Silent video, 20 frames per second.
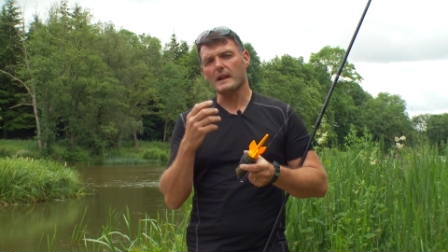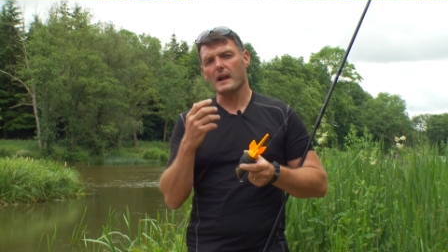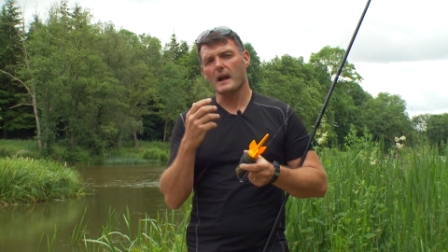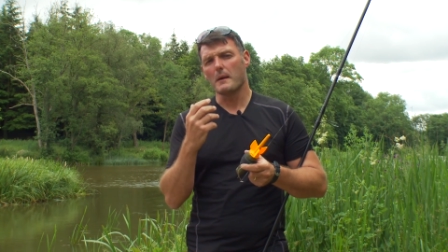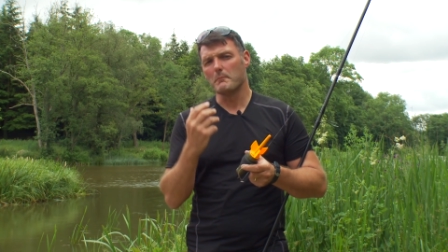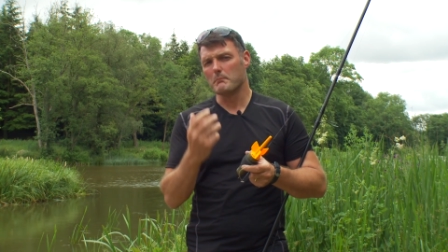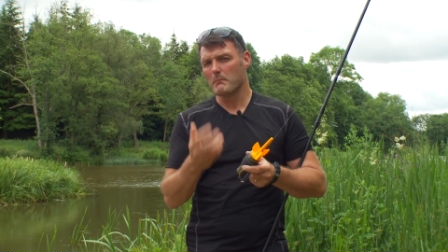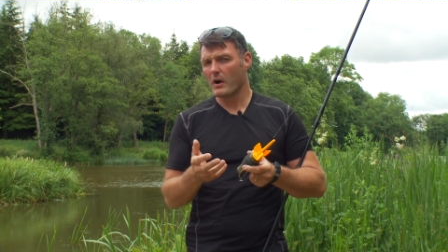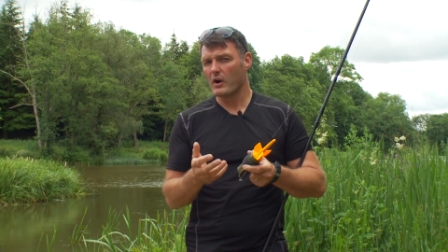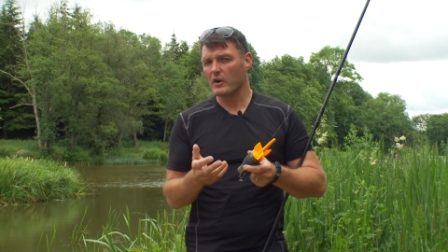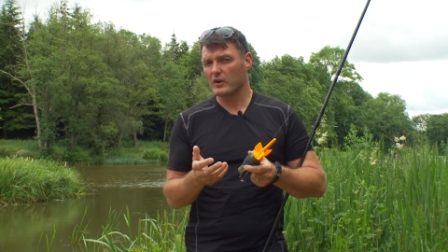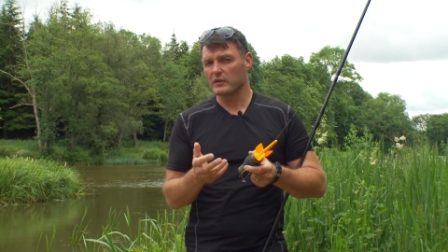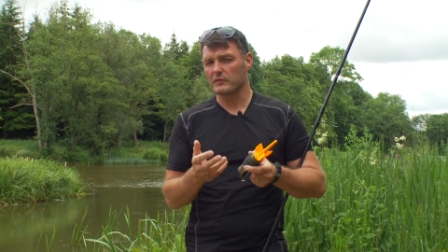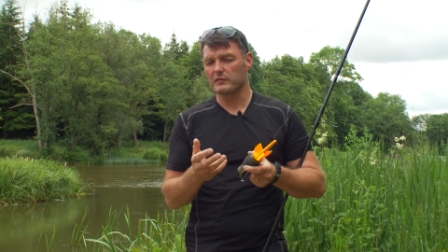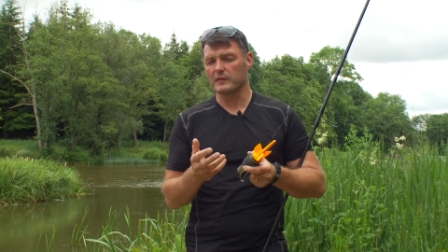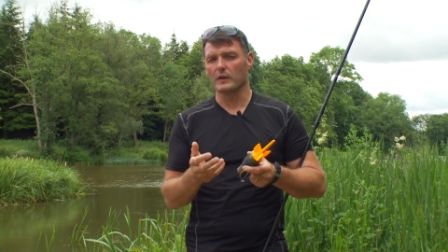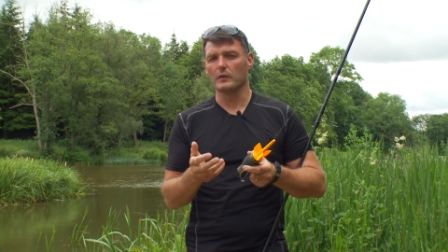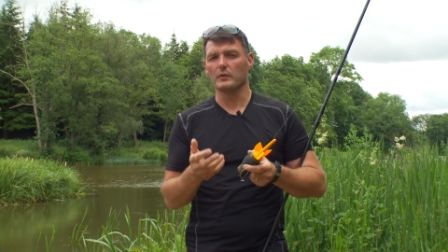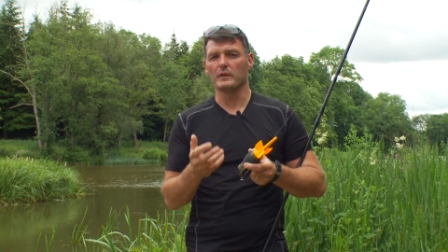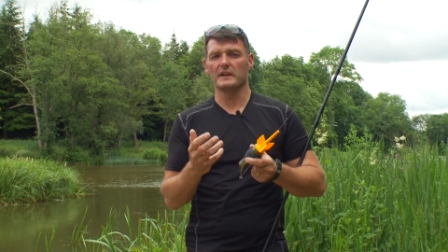A marker
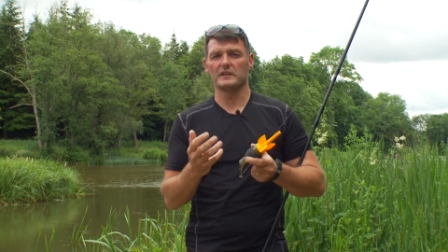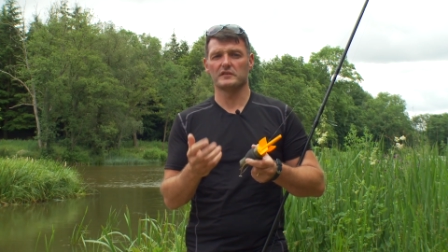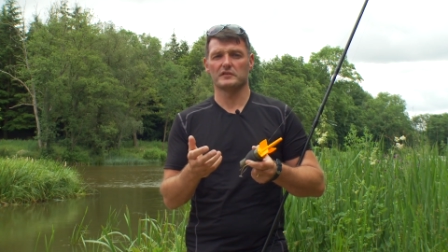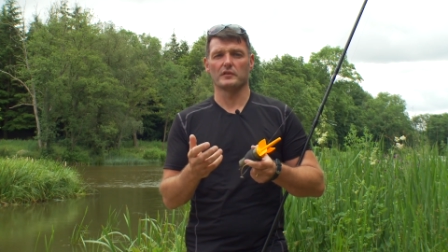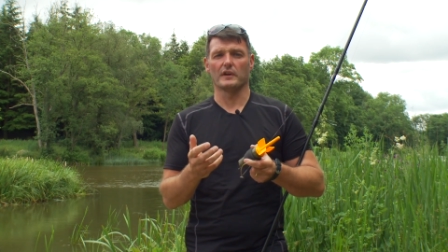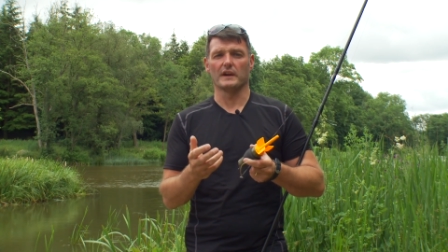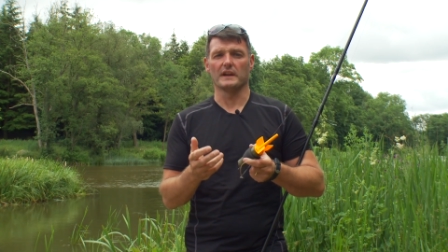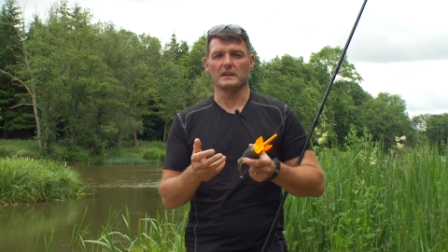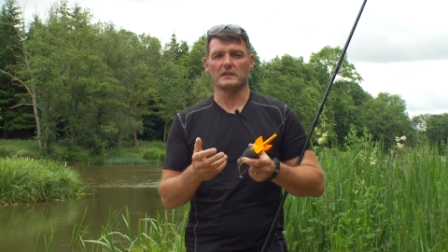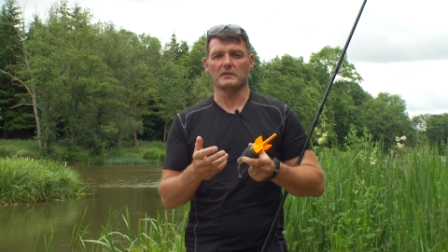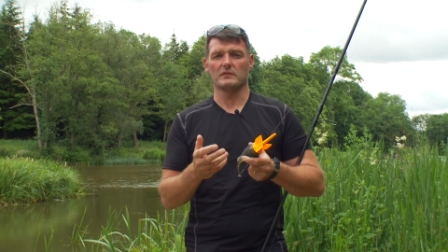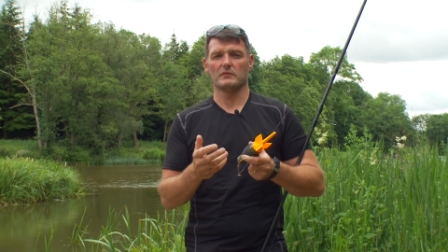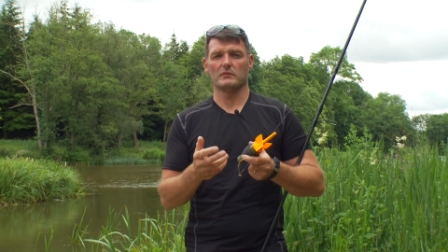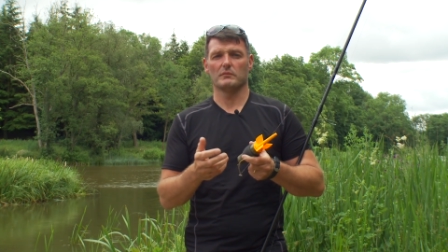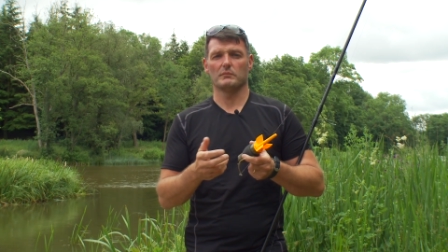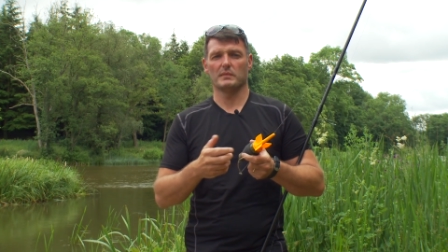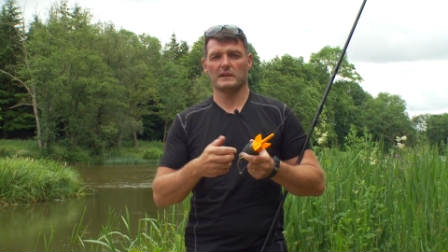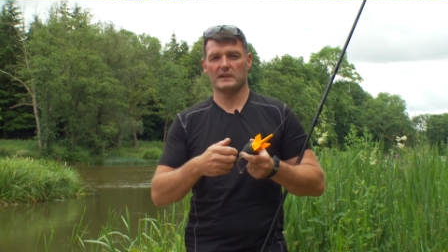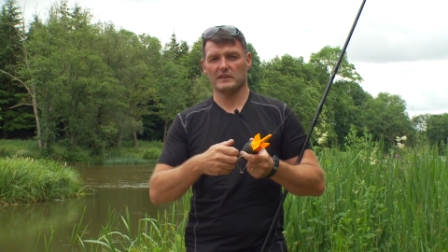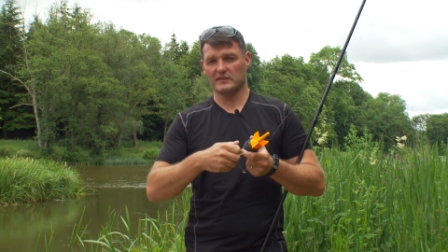float is great
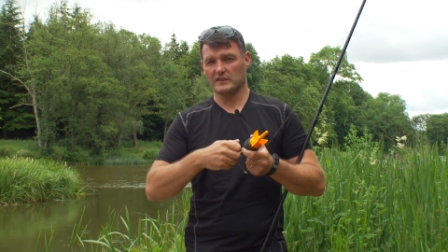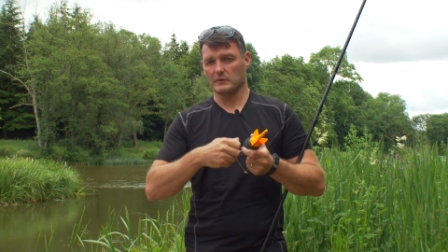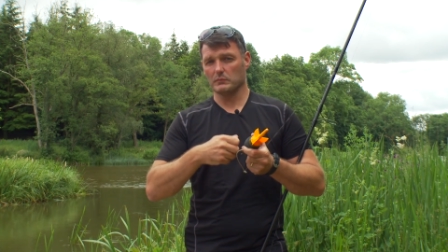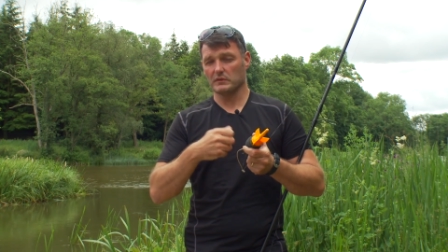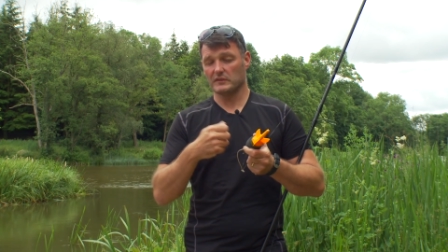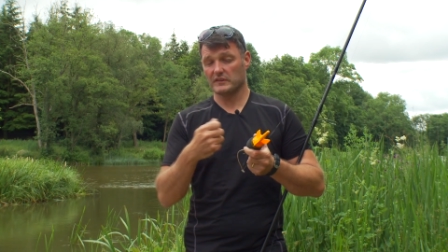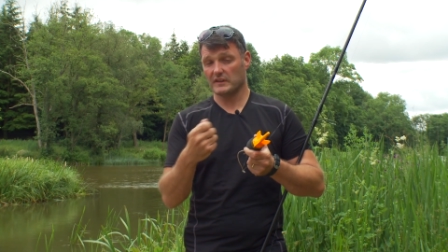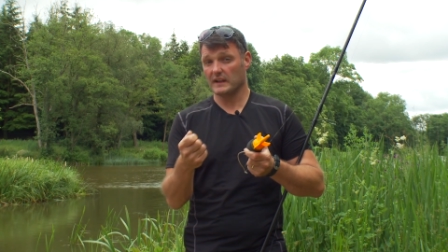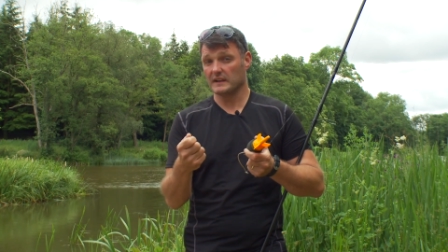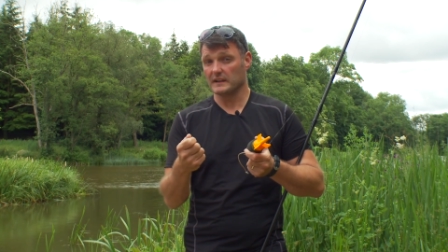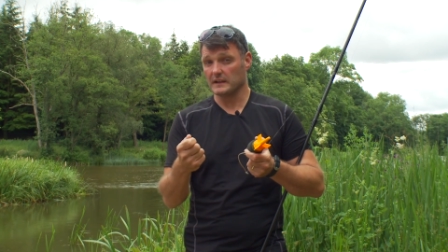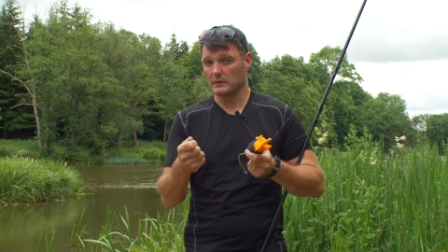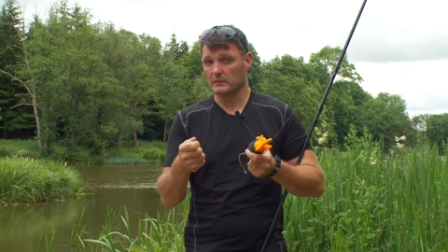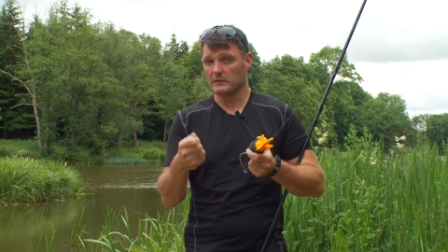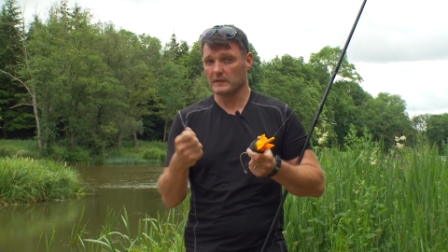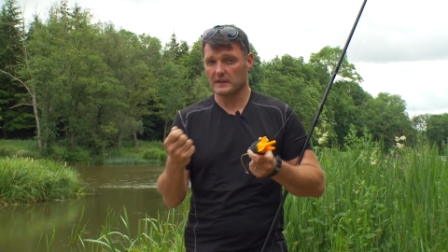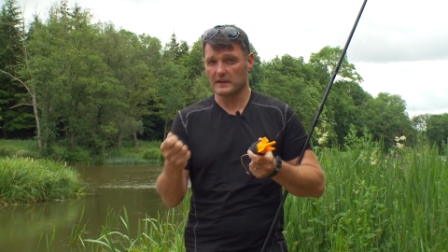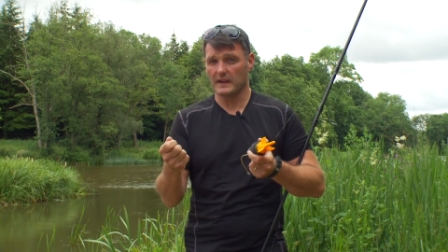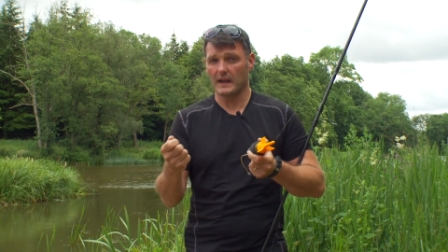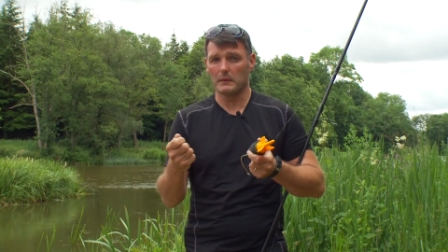because it will tell you
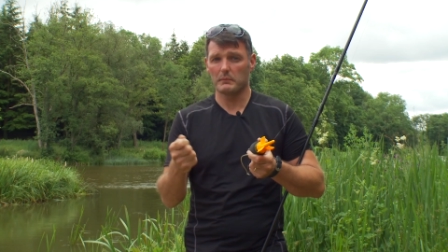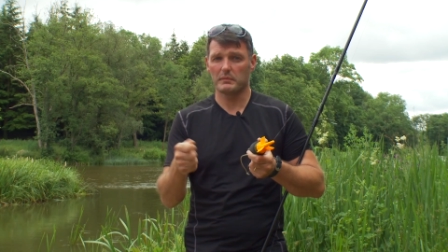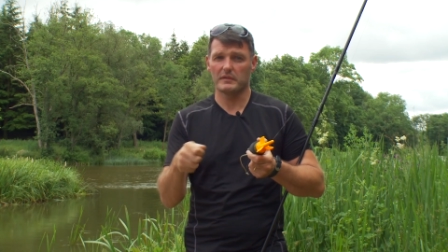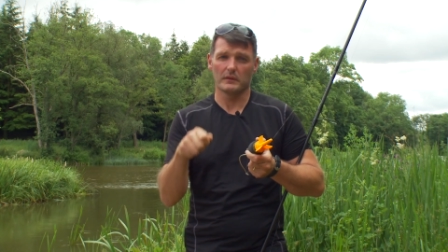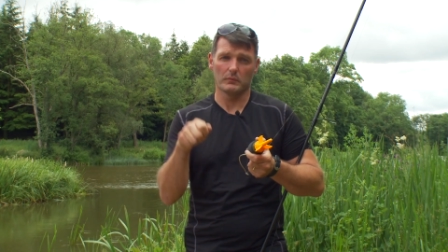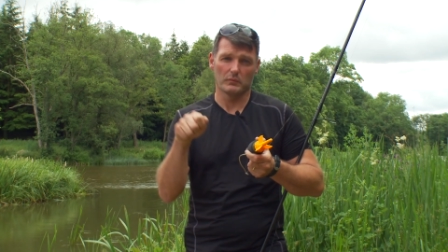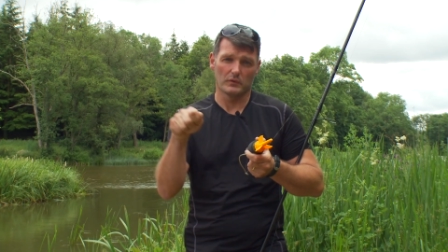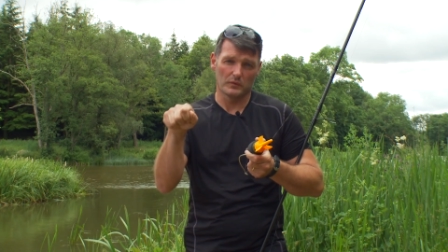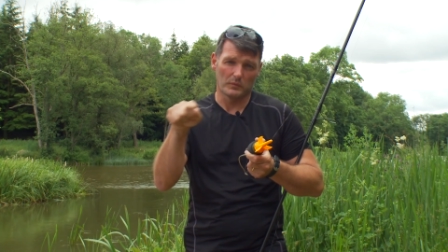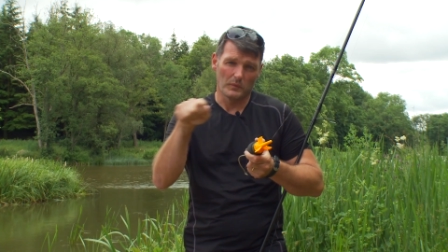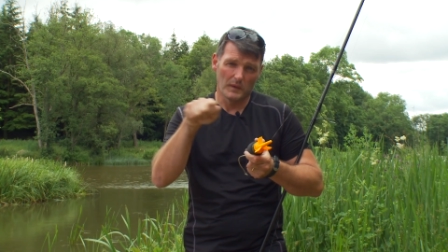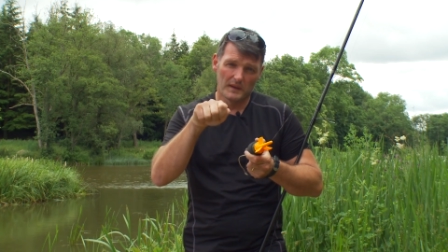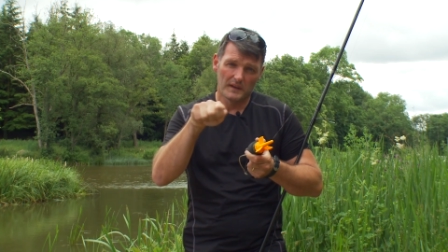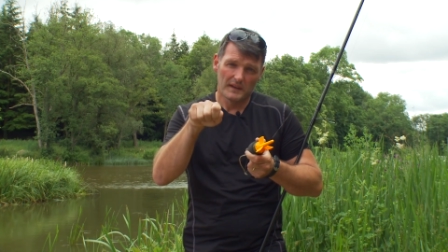the depth, it will